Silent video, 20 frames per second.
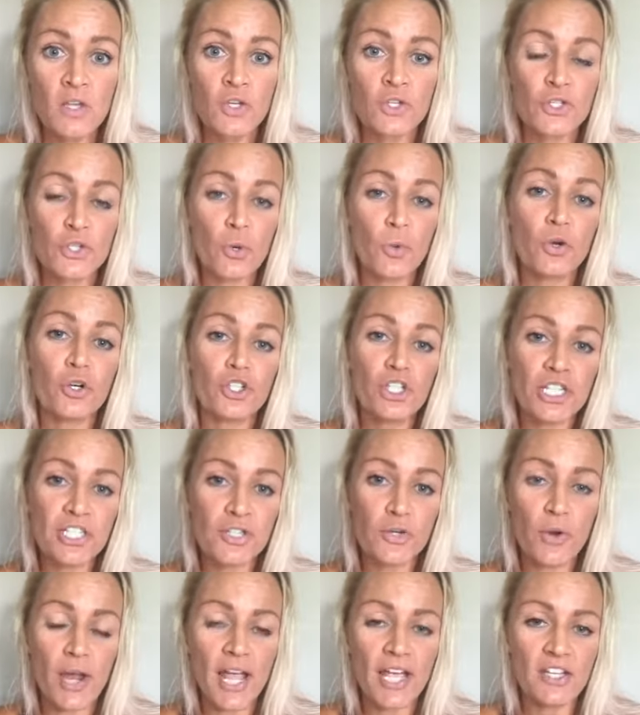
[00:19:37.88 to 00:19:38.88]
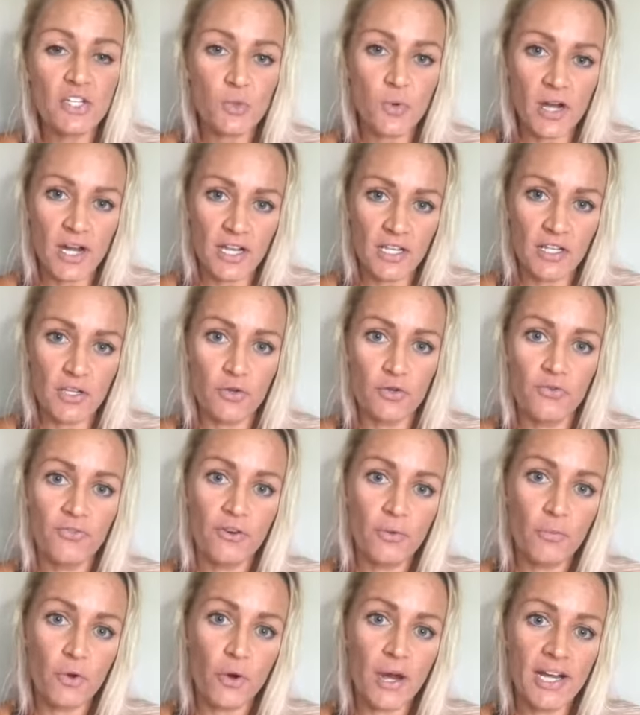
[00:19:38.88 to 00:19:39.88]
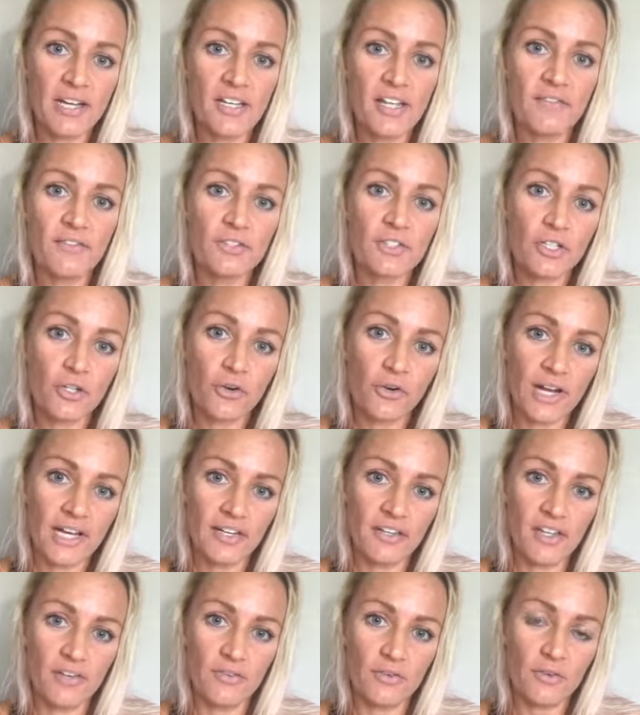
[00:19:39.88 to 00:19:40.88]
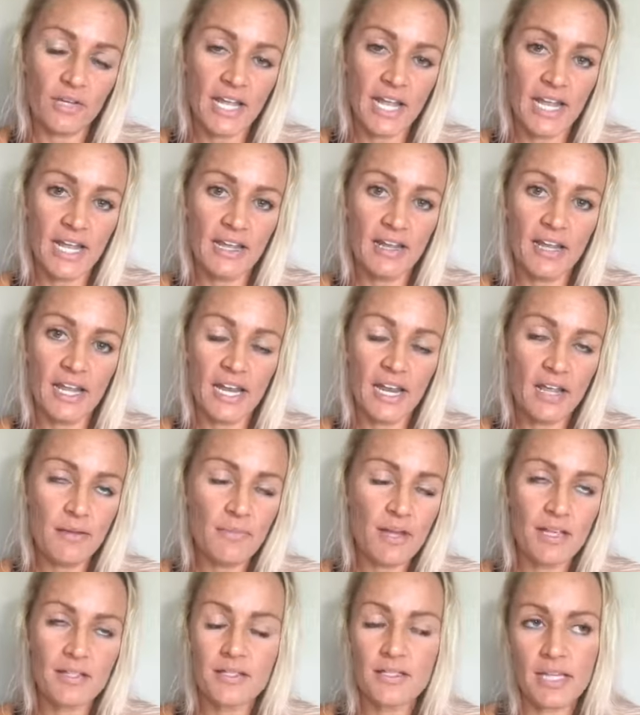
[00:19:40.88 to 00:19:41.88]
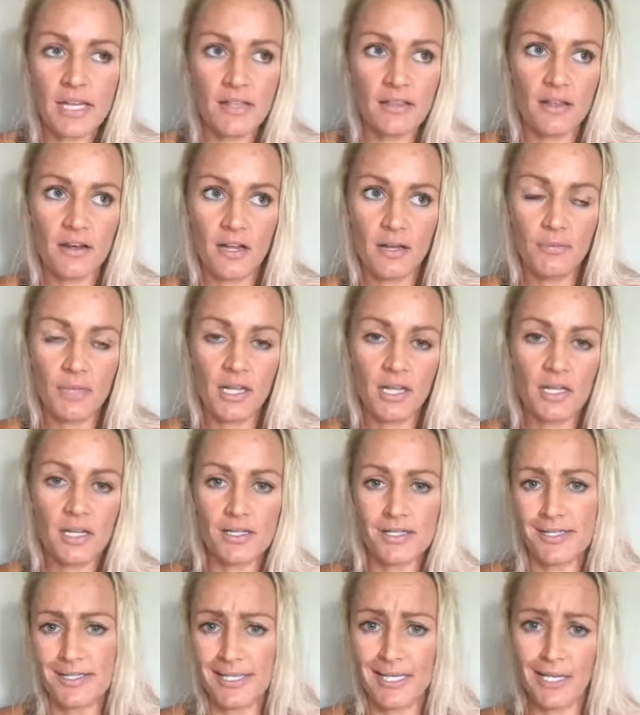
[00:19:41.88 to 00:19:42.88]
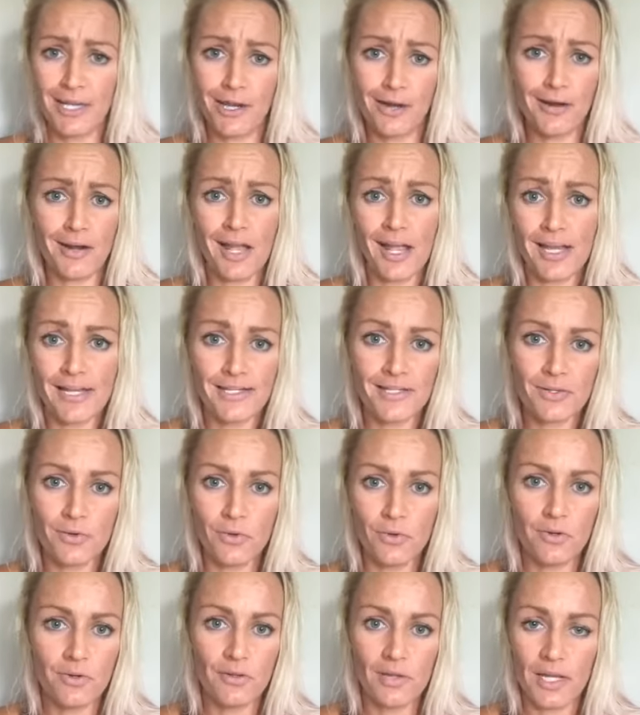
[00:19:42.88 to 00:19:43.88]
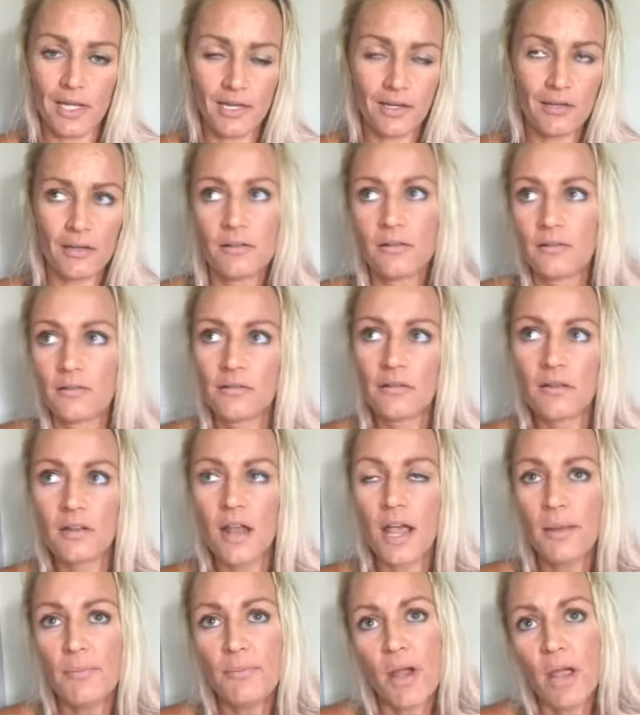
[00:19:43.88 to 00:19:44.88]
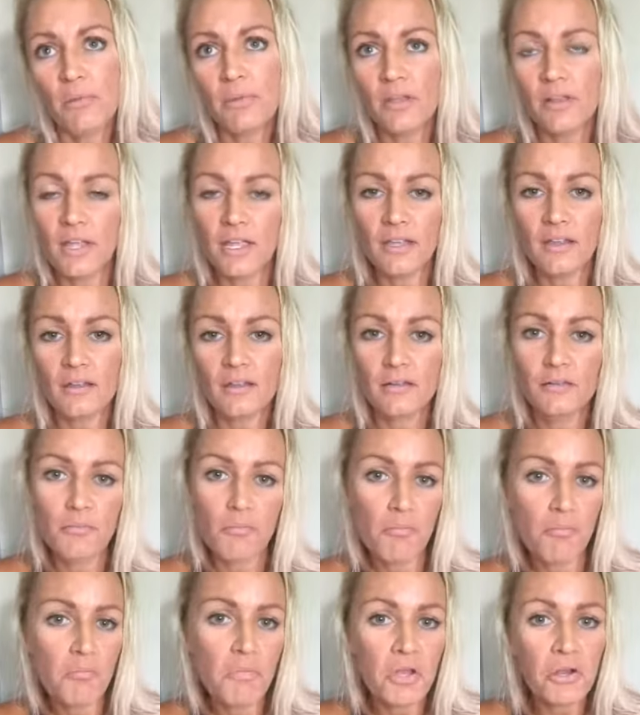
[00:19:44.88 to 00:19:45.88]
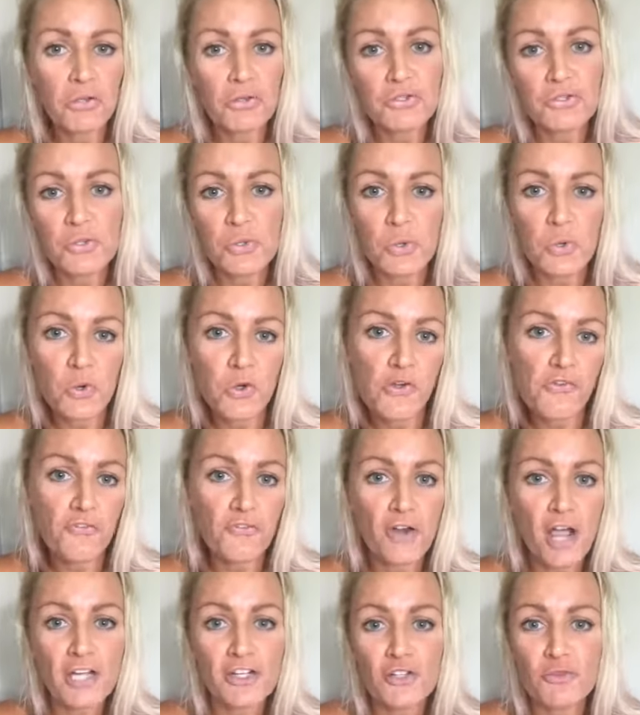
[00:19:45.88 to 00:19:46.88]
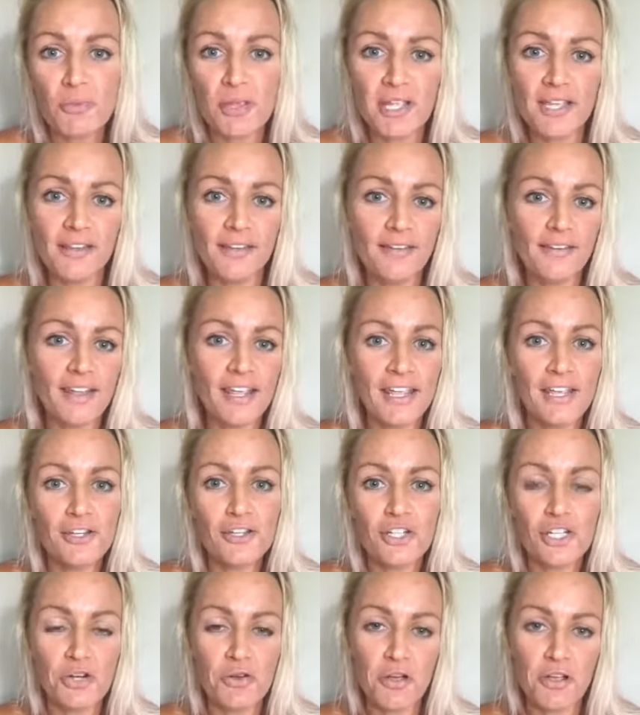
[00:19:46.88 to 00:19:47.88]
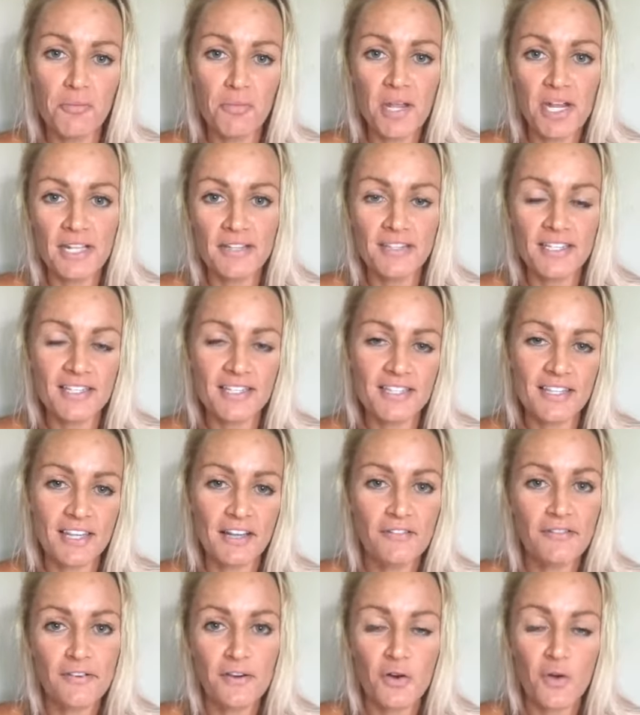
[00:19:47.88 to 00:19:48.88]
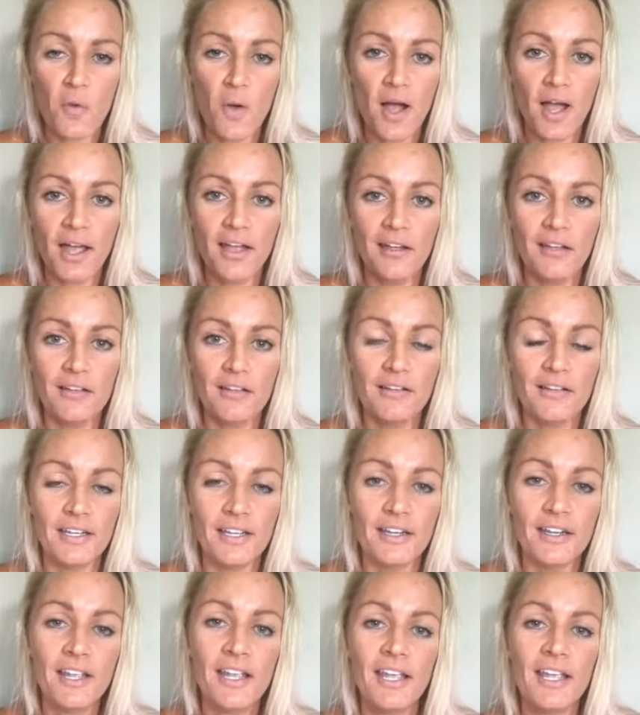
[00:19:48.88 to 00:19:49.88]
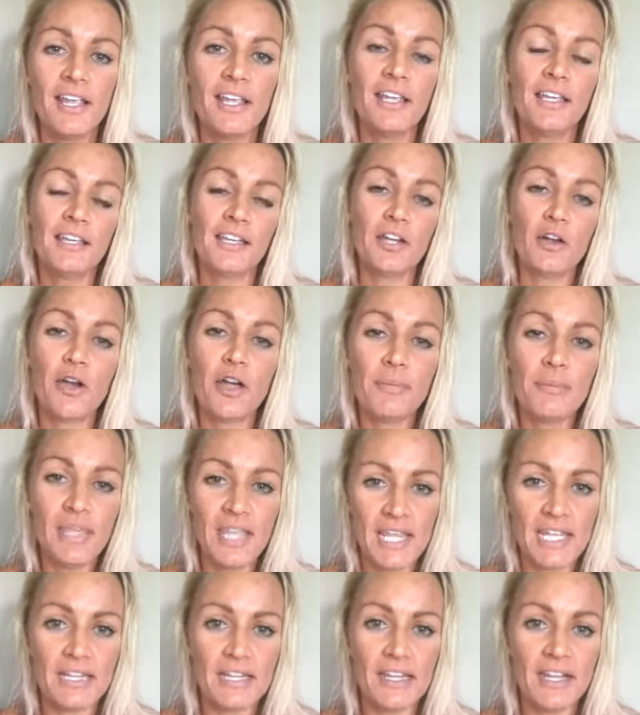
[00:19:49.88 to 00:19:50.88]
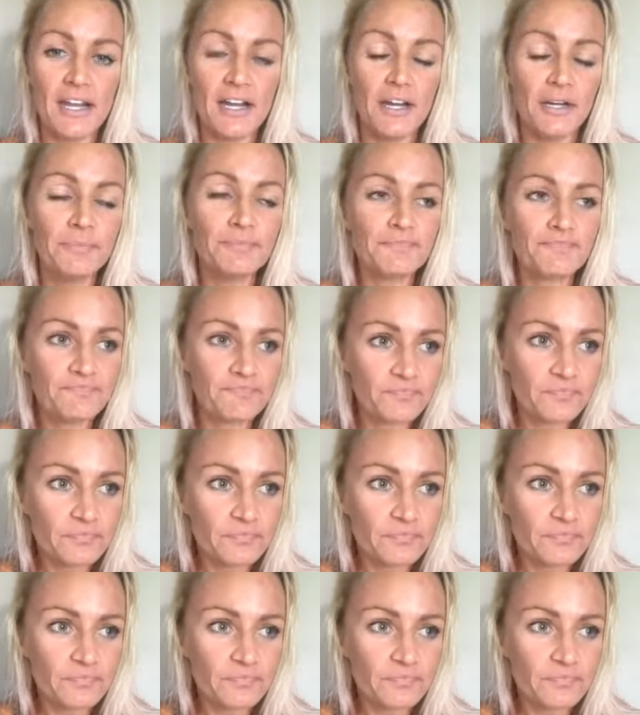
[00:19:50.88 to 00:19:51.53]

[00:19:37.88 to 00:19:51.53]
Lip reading: So we're just graduating you from grade level to grade level, okay? And I'm not saying that I'm like a senior in high school. Like, I'm probably like middle school, freshman-ish. I've been at this thing for a while, and, I'm getting there.